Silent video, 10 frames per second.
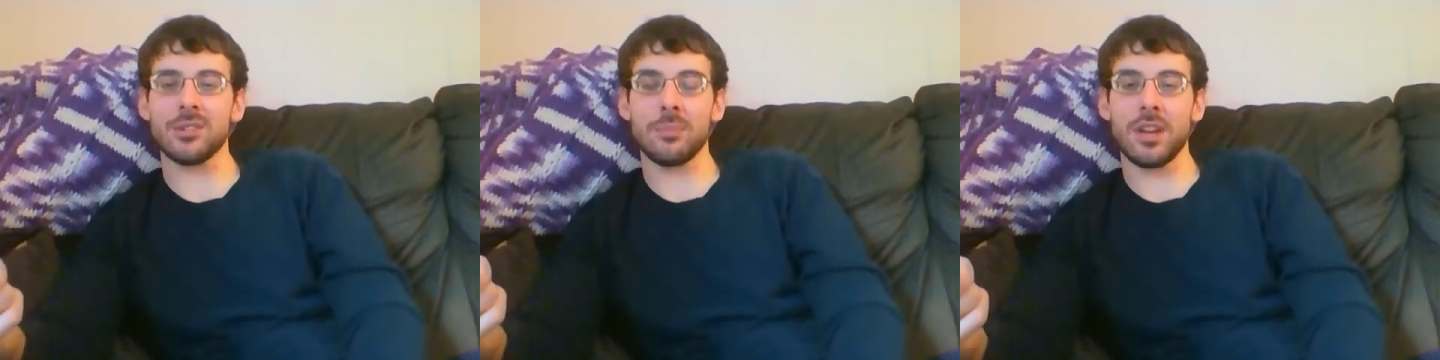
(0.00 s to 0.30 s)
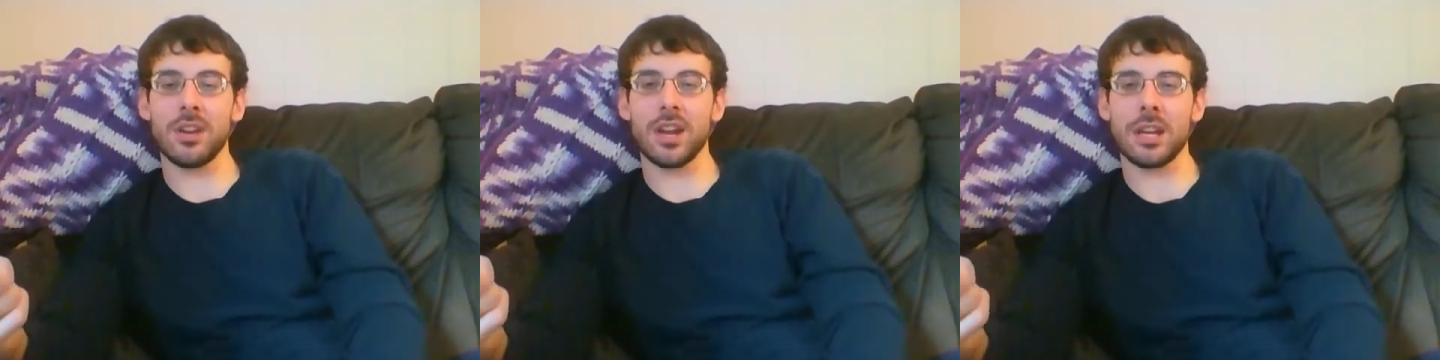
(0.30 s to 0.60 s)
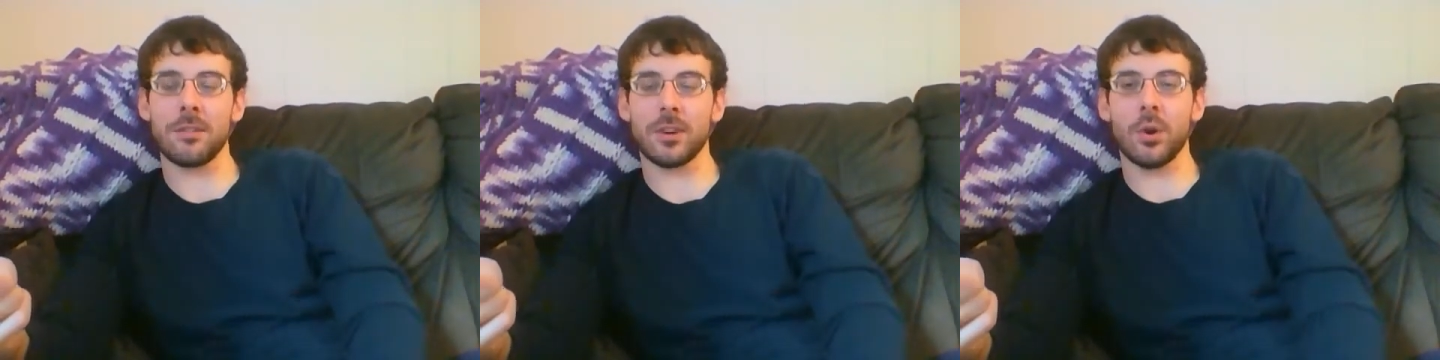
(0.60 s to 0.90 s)
would be a good
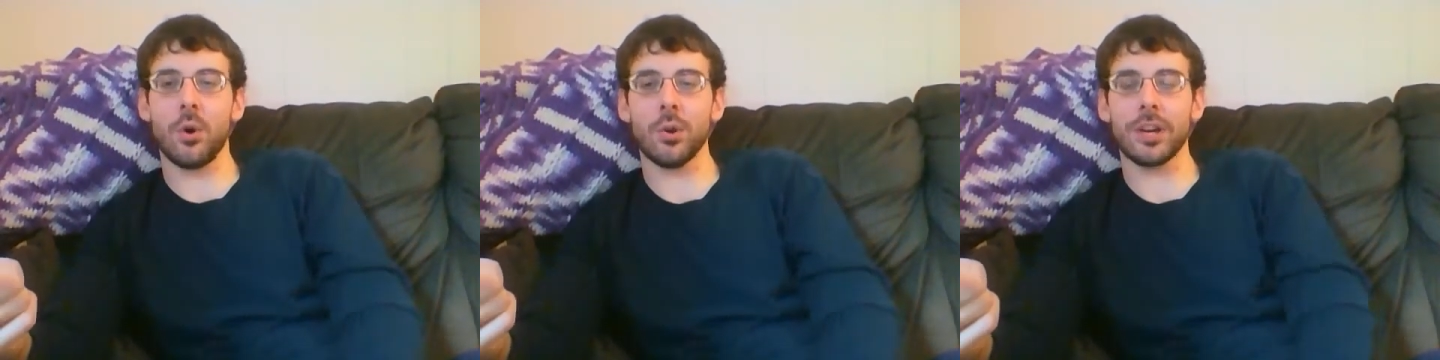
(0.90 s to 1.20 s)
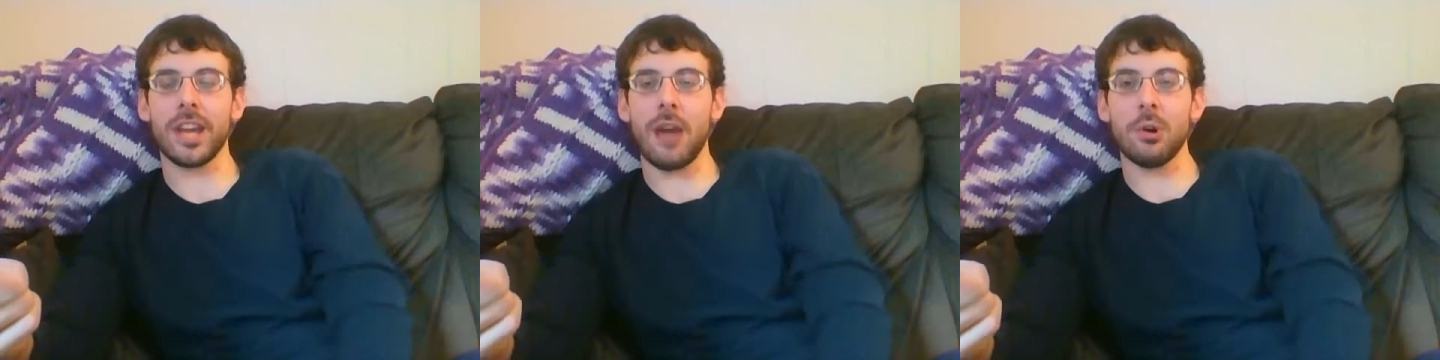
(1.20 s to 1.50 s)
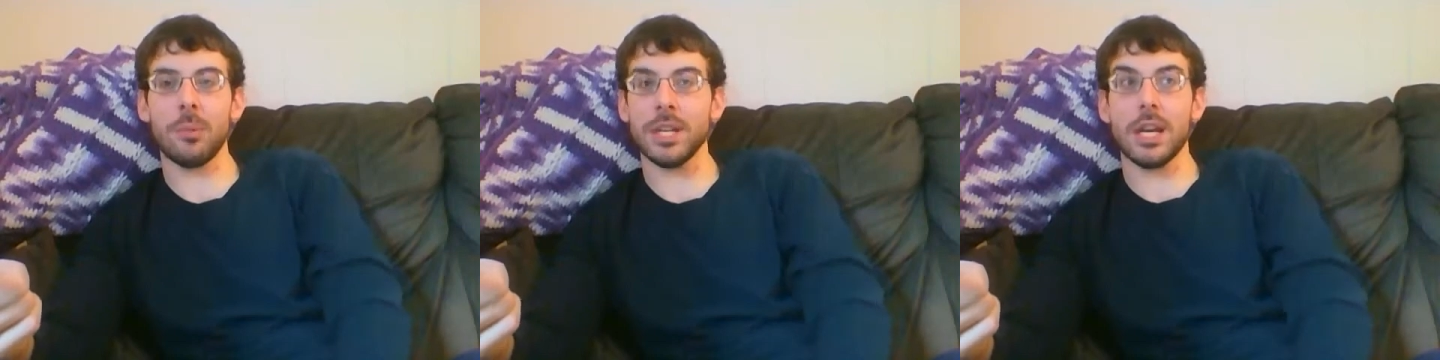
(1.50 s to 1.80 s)
idea for an older
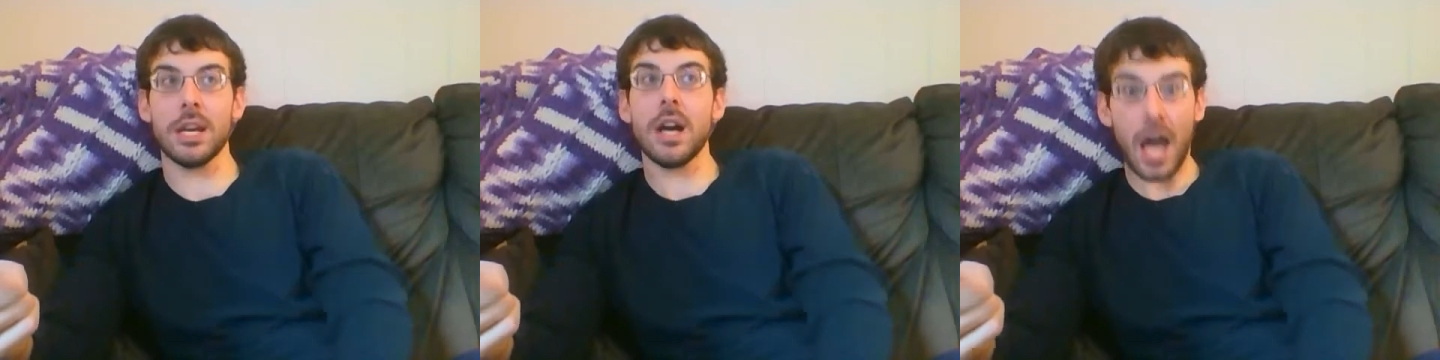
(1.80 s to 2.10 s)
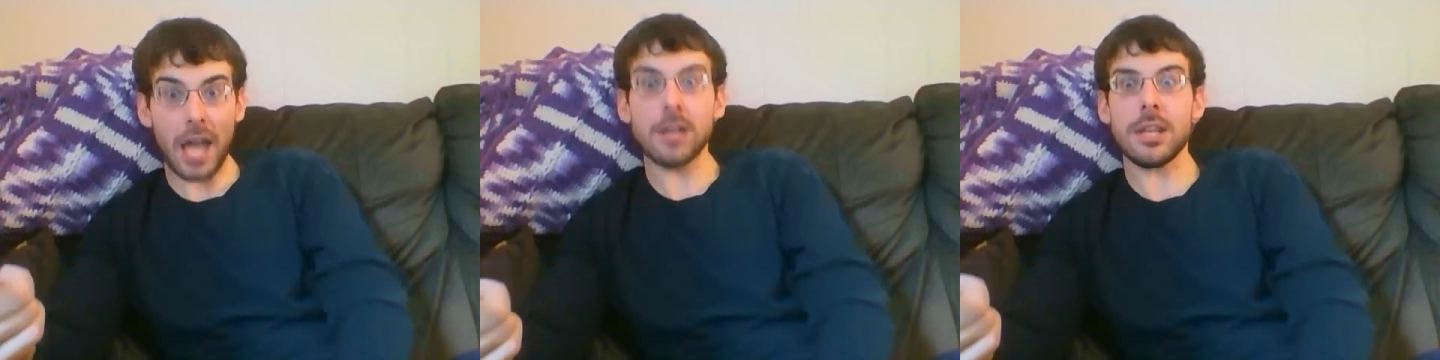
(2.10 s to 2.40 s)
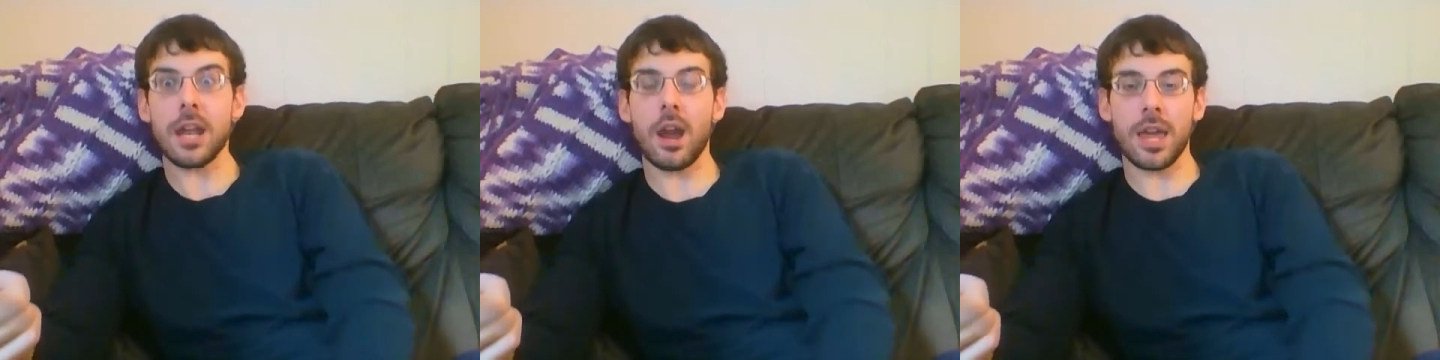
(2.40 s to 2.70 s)
Catwoman. I could
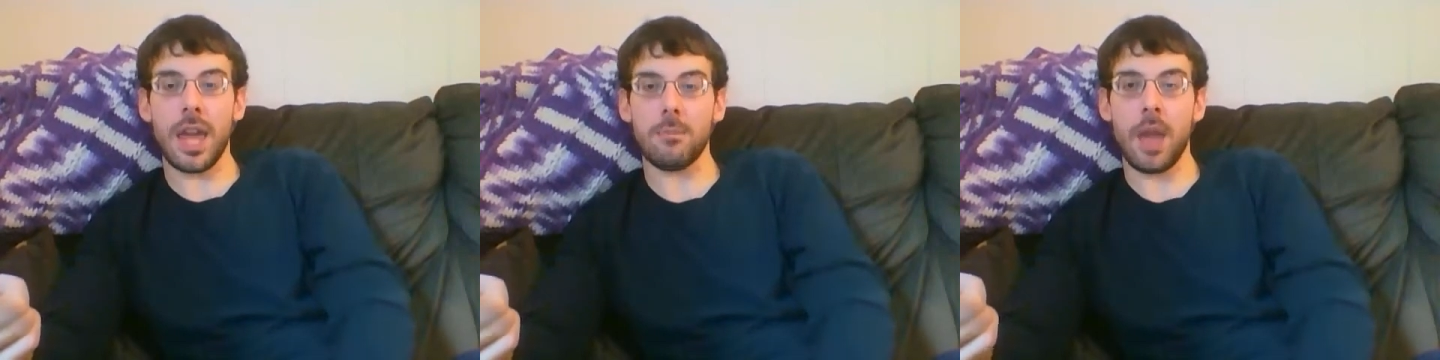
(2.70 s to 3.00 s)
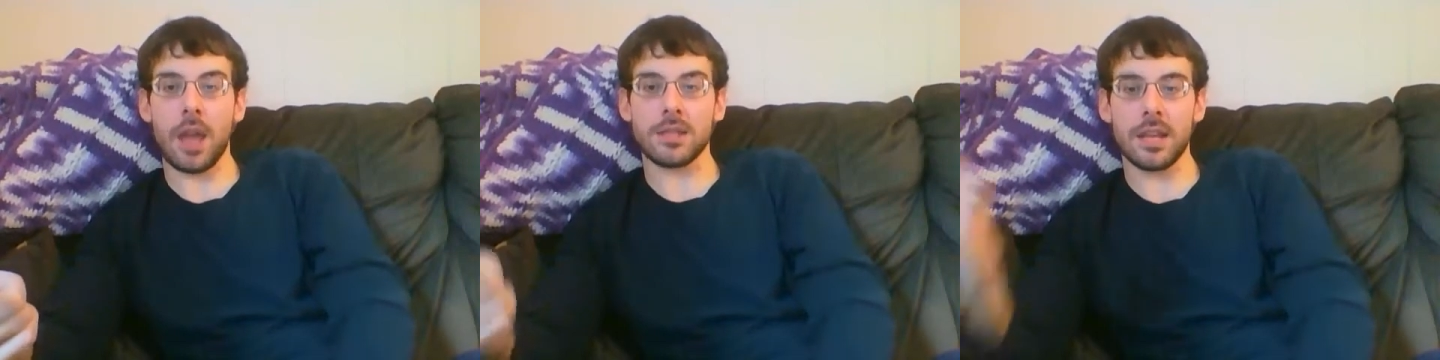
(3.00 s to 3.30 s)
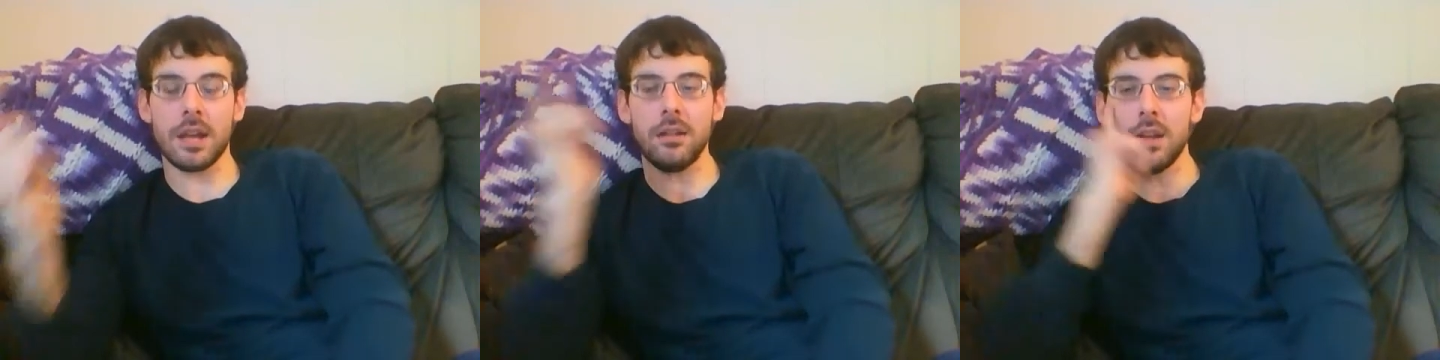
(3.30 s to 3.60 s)
dig on a Kate
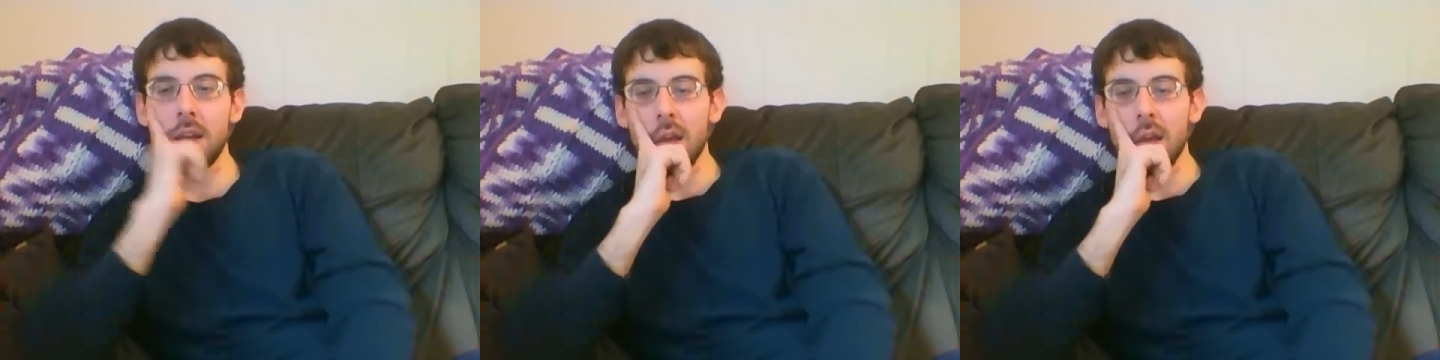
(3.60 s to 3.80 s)
Beckinsale.